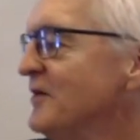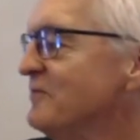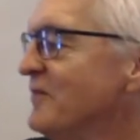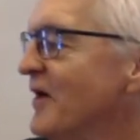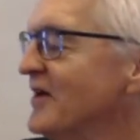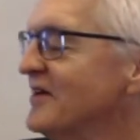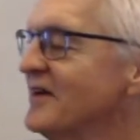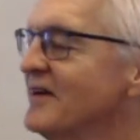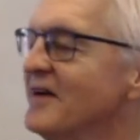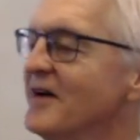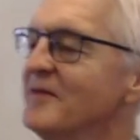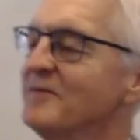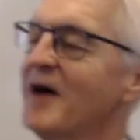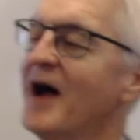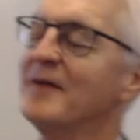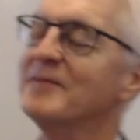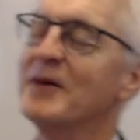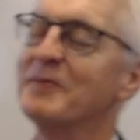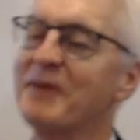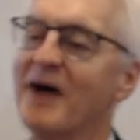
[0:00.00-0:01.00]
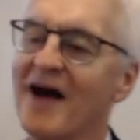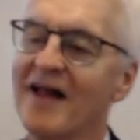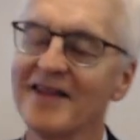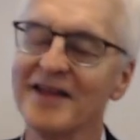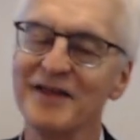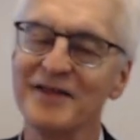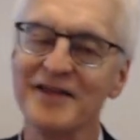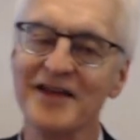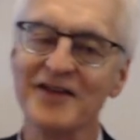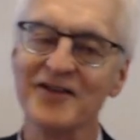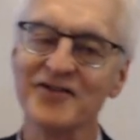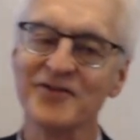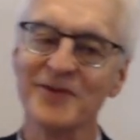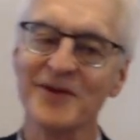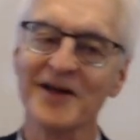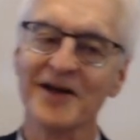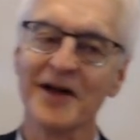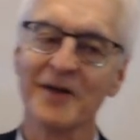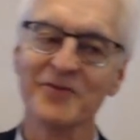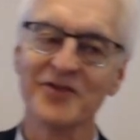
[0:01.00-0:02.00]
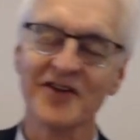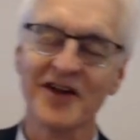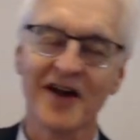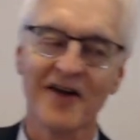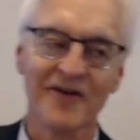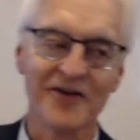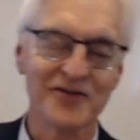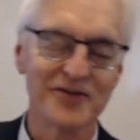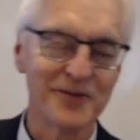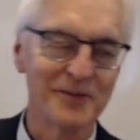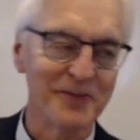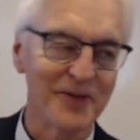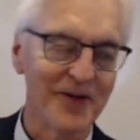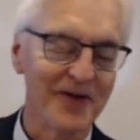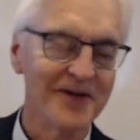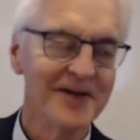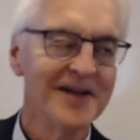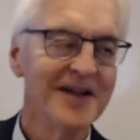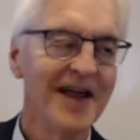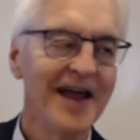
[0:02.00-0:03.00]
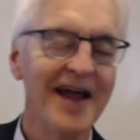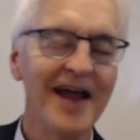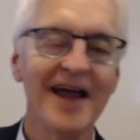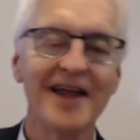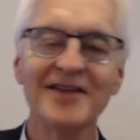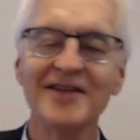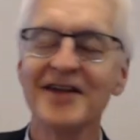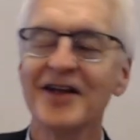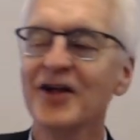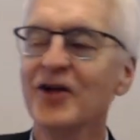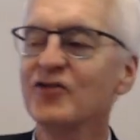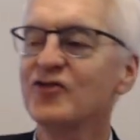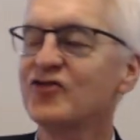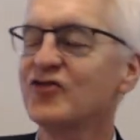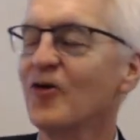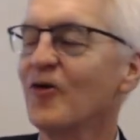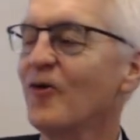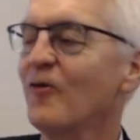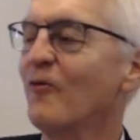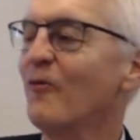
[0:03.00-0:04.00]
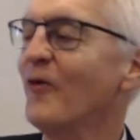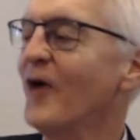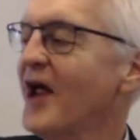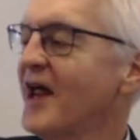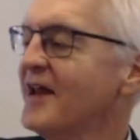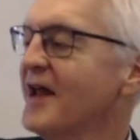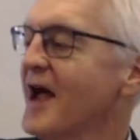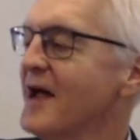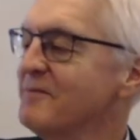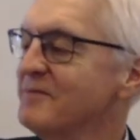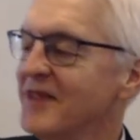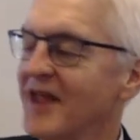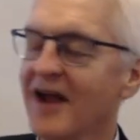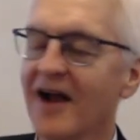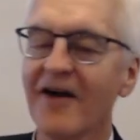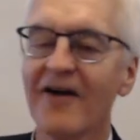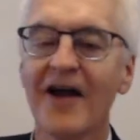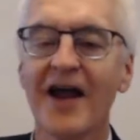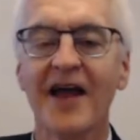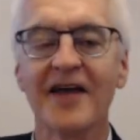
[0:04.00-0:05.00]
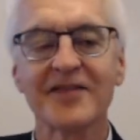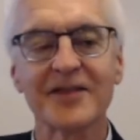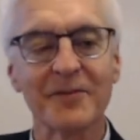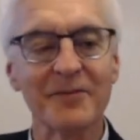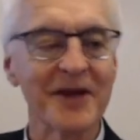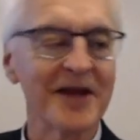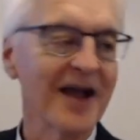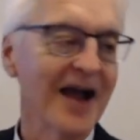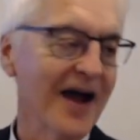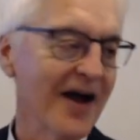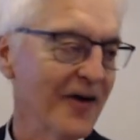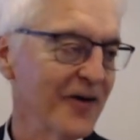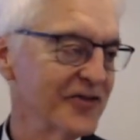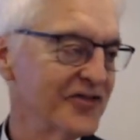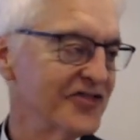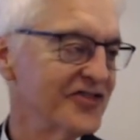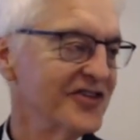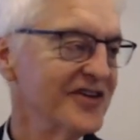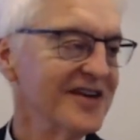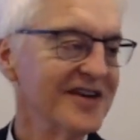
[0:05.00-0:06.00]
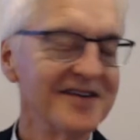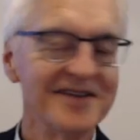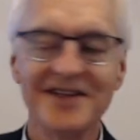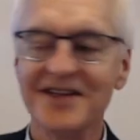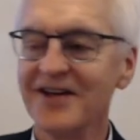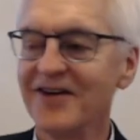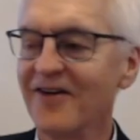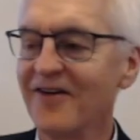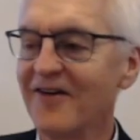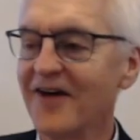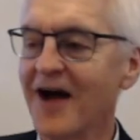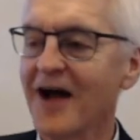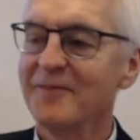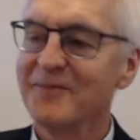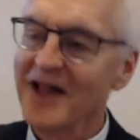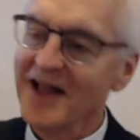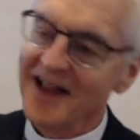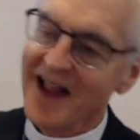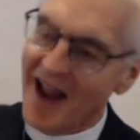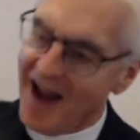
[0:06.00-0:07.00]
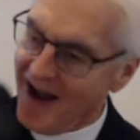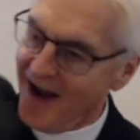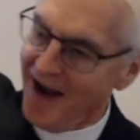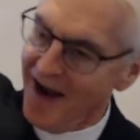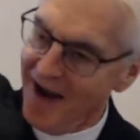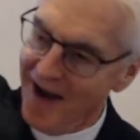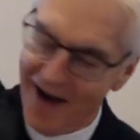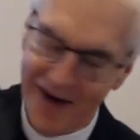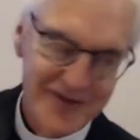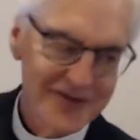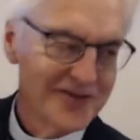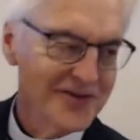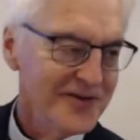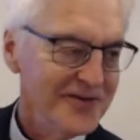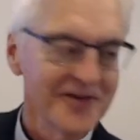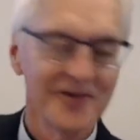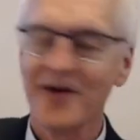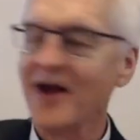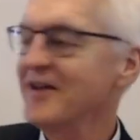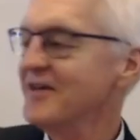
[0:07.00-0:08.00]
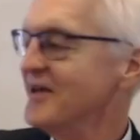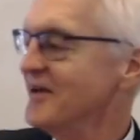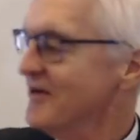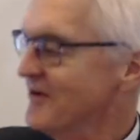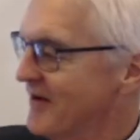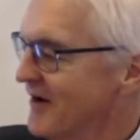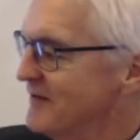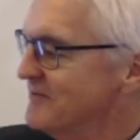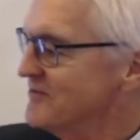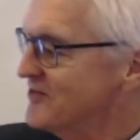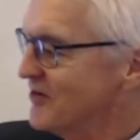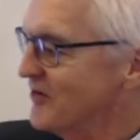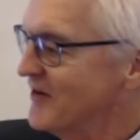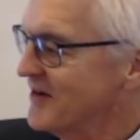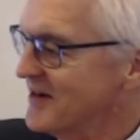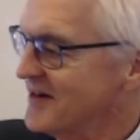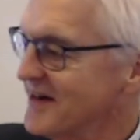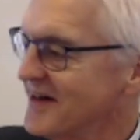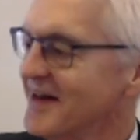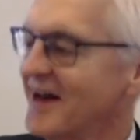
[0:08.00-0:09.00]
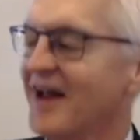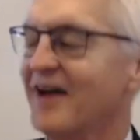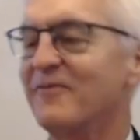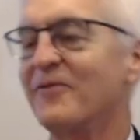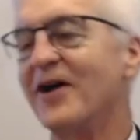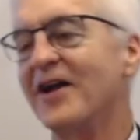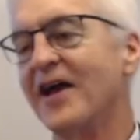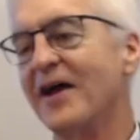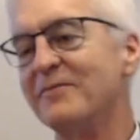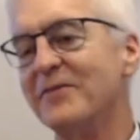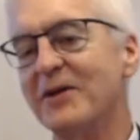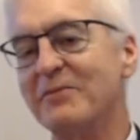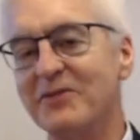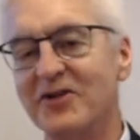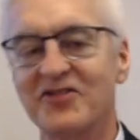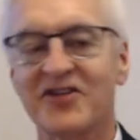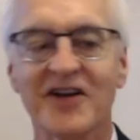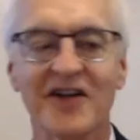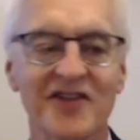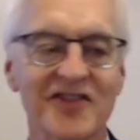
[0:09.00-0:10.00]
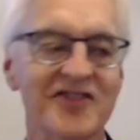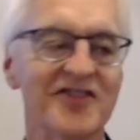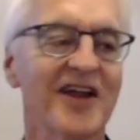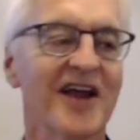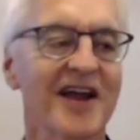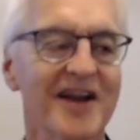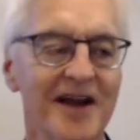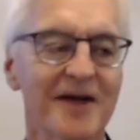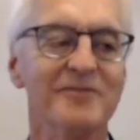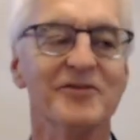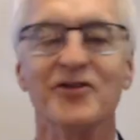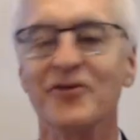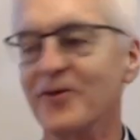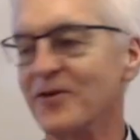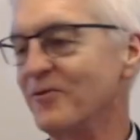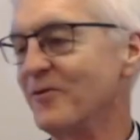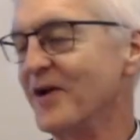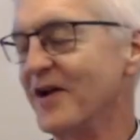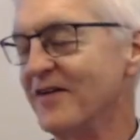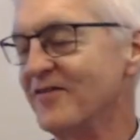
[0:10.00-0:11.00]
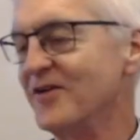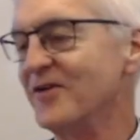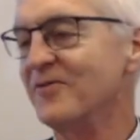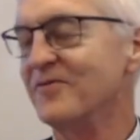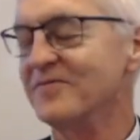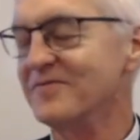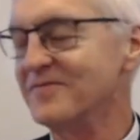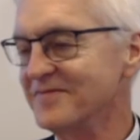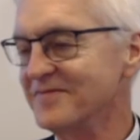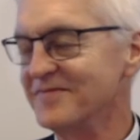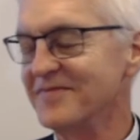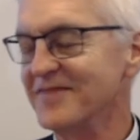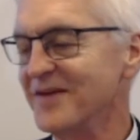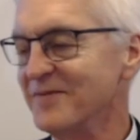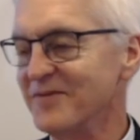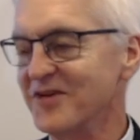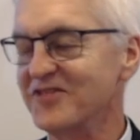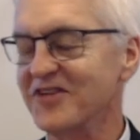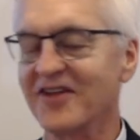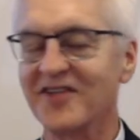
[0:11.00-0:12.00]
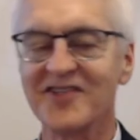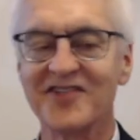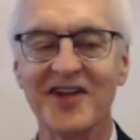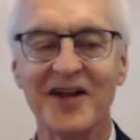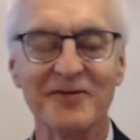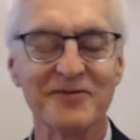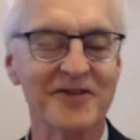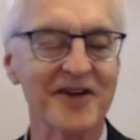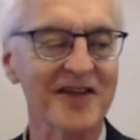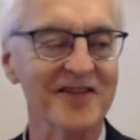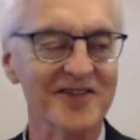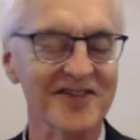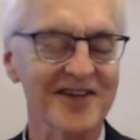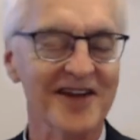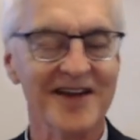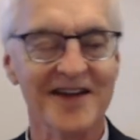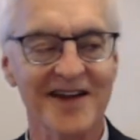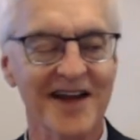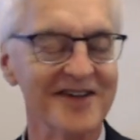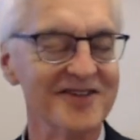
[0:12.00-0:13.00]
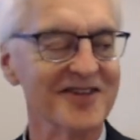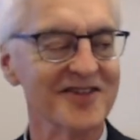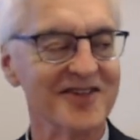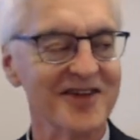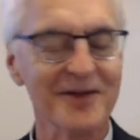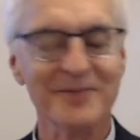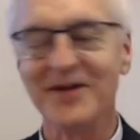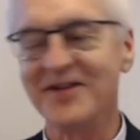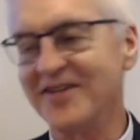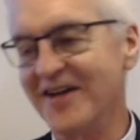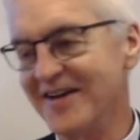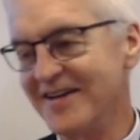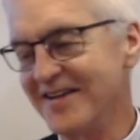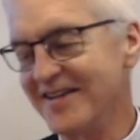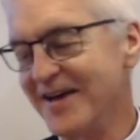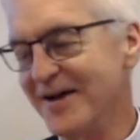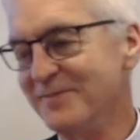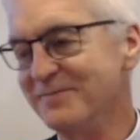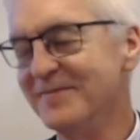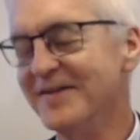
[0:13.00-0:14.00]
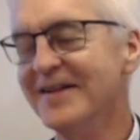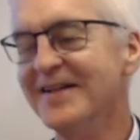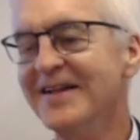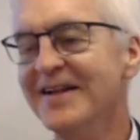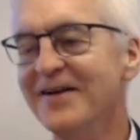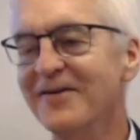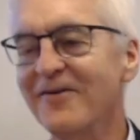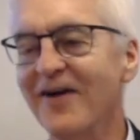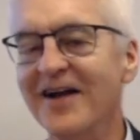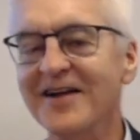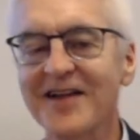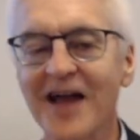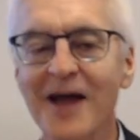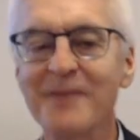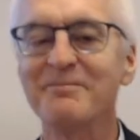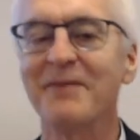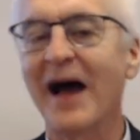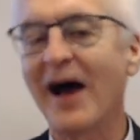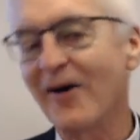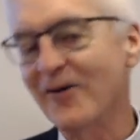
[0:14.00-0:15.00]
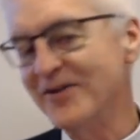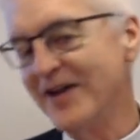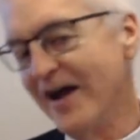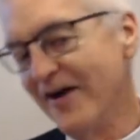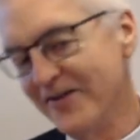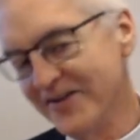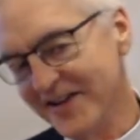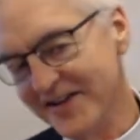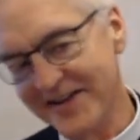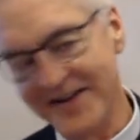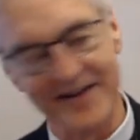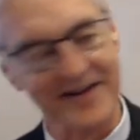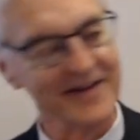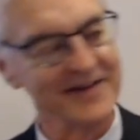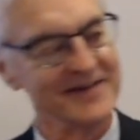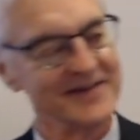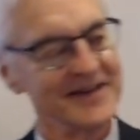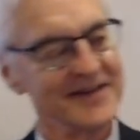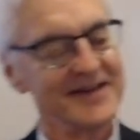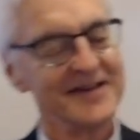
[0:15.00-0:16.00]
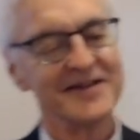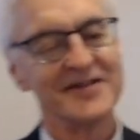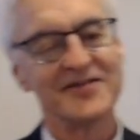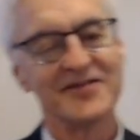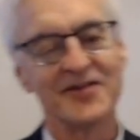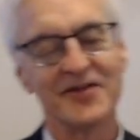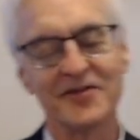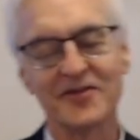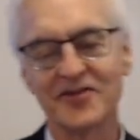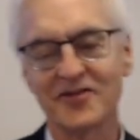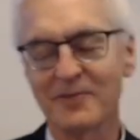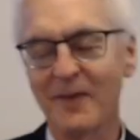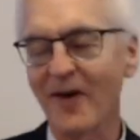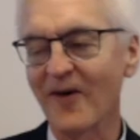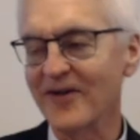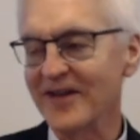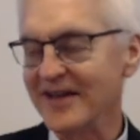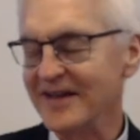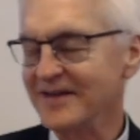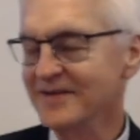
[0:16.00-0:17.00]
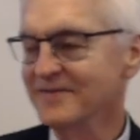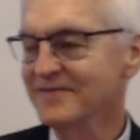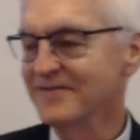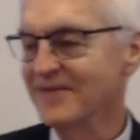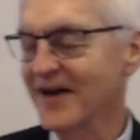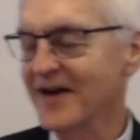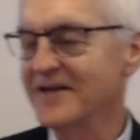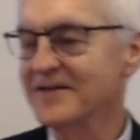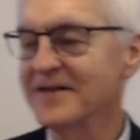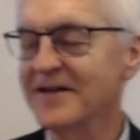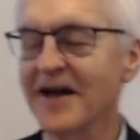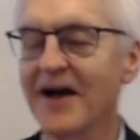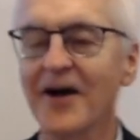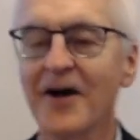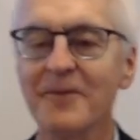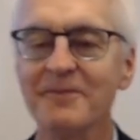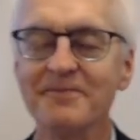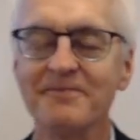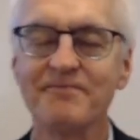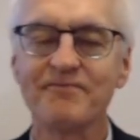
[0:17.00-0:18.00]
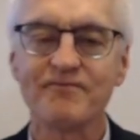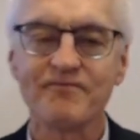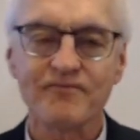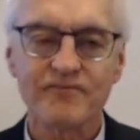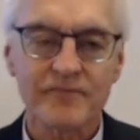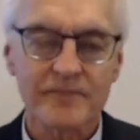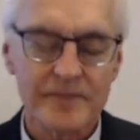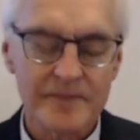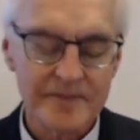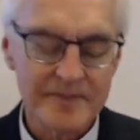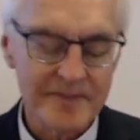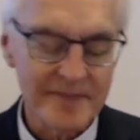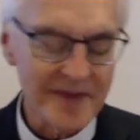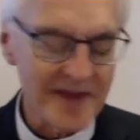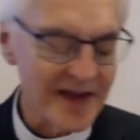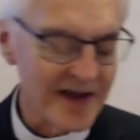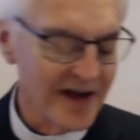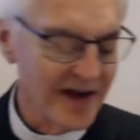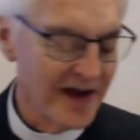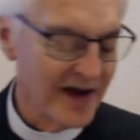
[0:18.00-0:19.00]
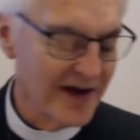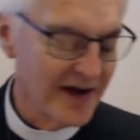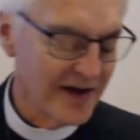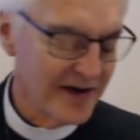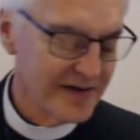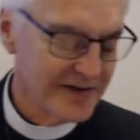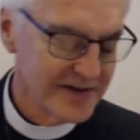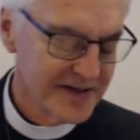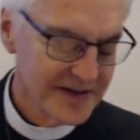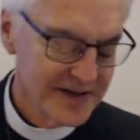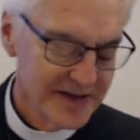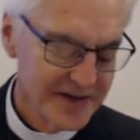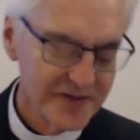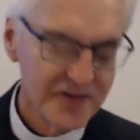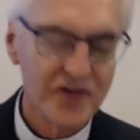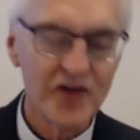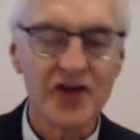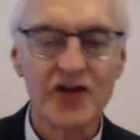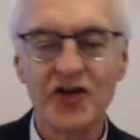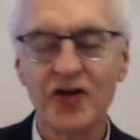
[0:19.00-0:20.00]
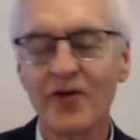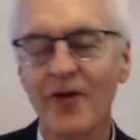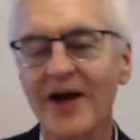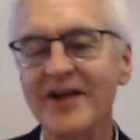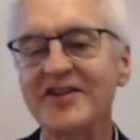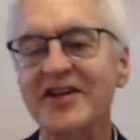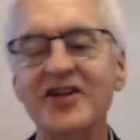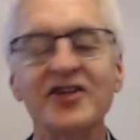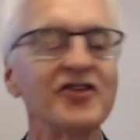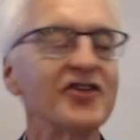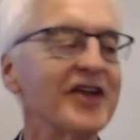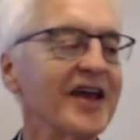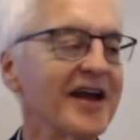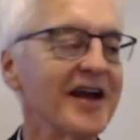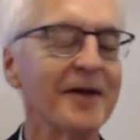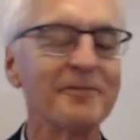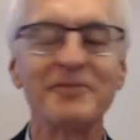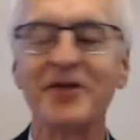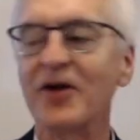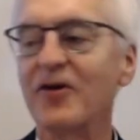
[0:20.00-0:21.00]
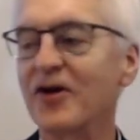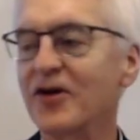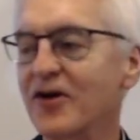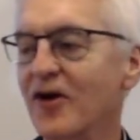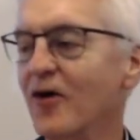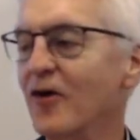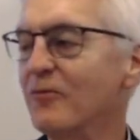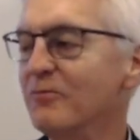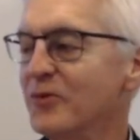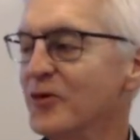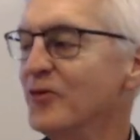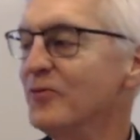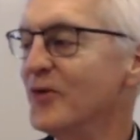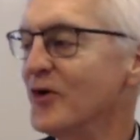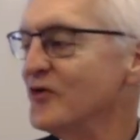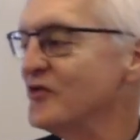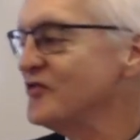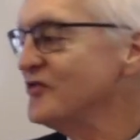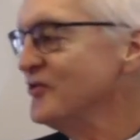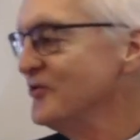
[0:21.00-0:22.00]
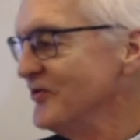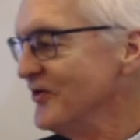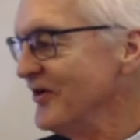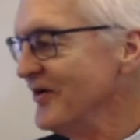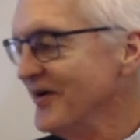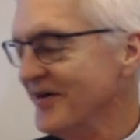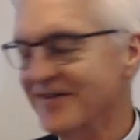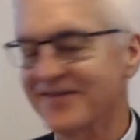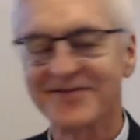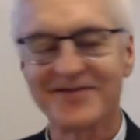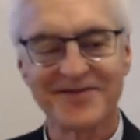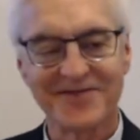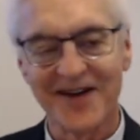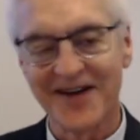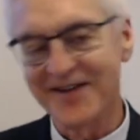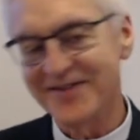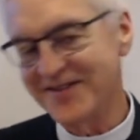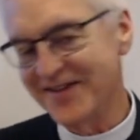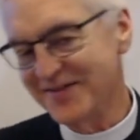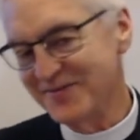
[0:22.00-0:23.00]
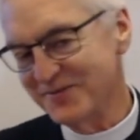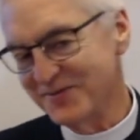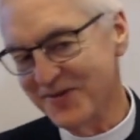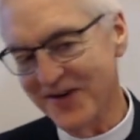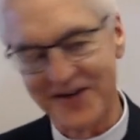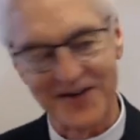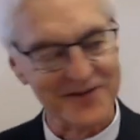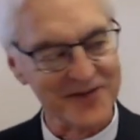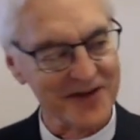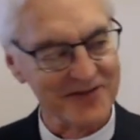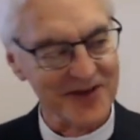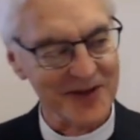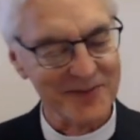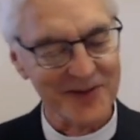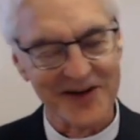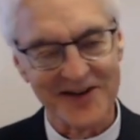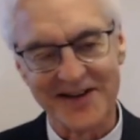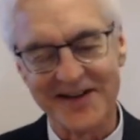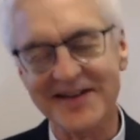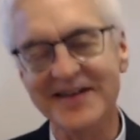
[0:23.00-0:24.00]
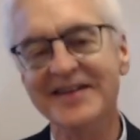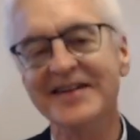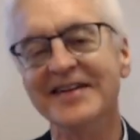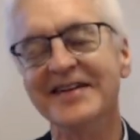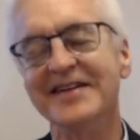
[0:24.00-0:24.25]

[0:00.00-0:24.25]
But um, I'm a polytheist when it comes to college football. And so when I'm there at the big house, you know, I'm like, hey, through the right, you know, I'm joining in. And when I'm at Michigan State, I'm doing whatever the Michigan State fans did. I just imitated them, right? I bowed down to their, to Sparty right? Um, uh, you know, I didn't get up there and go boomer sooner, right, in front of everybody.